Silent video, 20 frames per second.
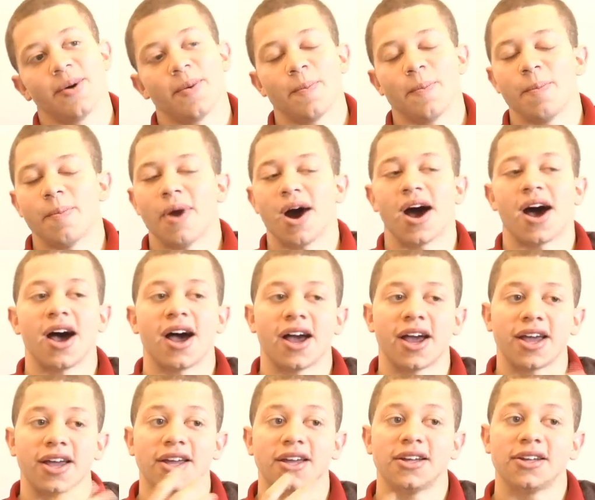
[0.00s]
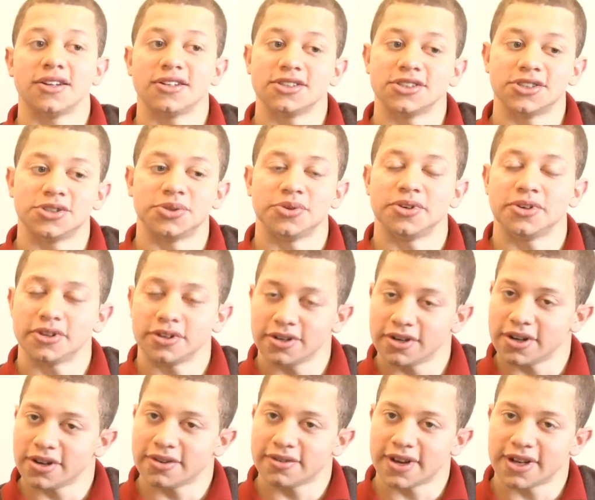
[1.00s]
my junior
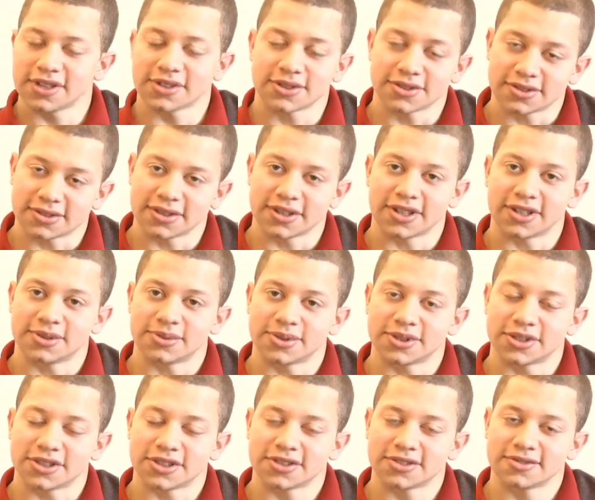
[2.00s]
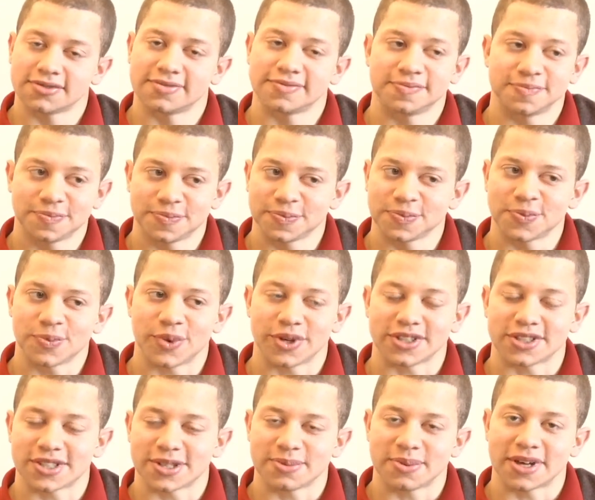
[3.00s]
year of high school, which
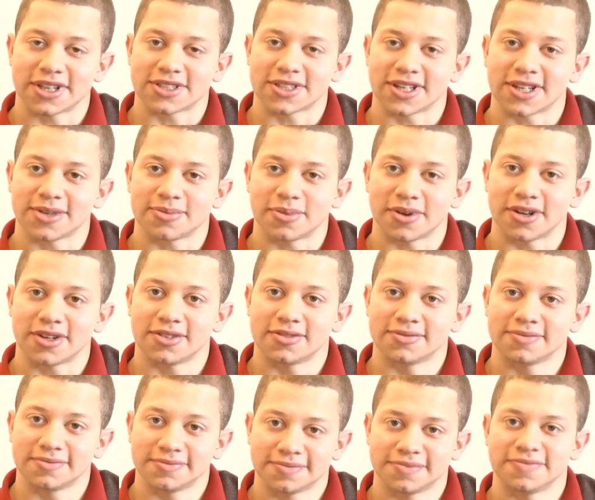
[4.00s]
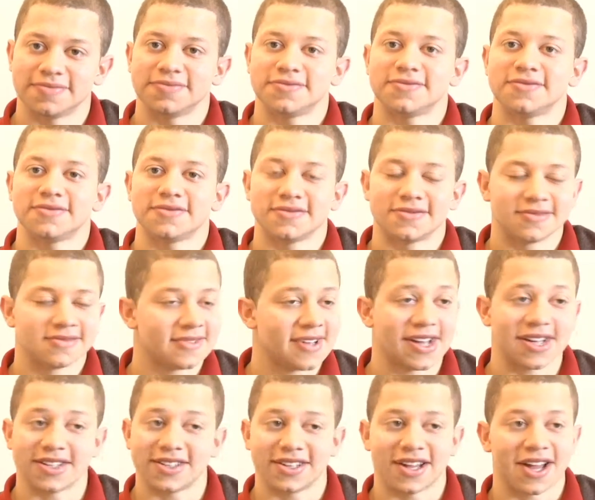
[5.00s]
wasn't the best thing, but
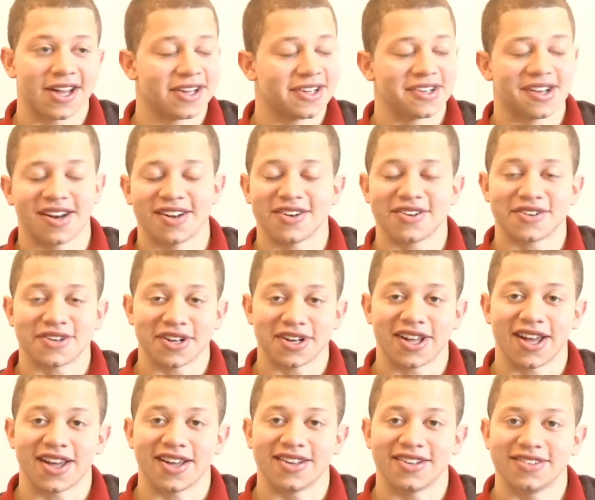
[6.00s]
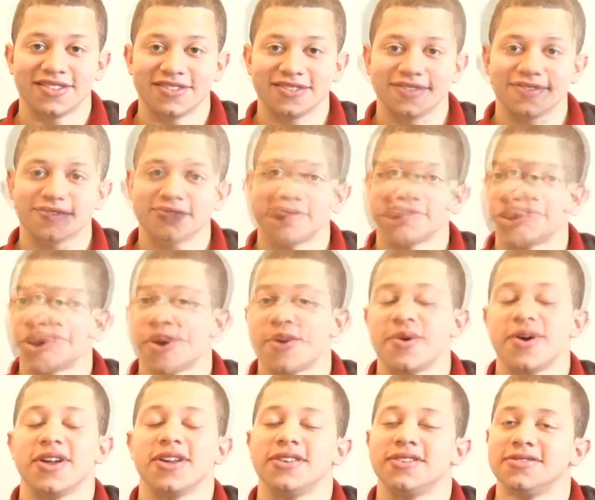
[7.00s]
I don't know, good guy.
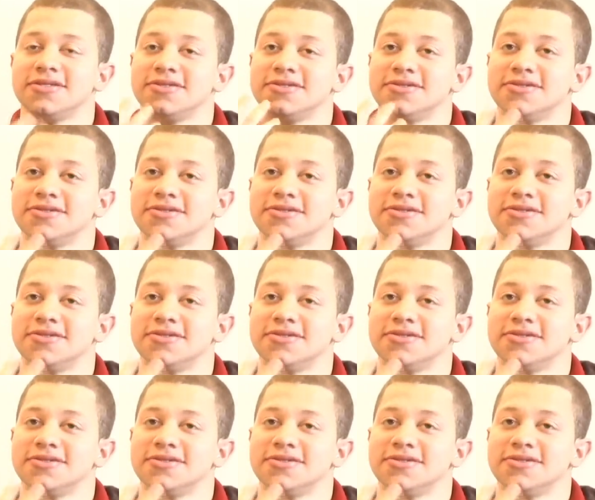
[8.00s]
Outgoing,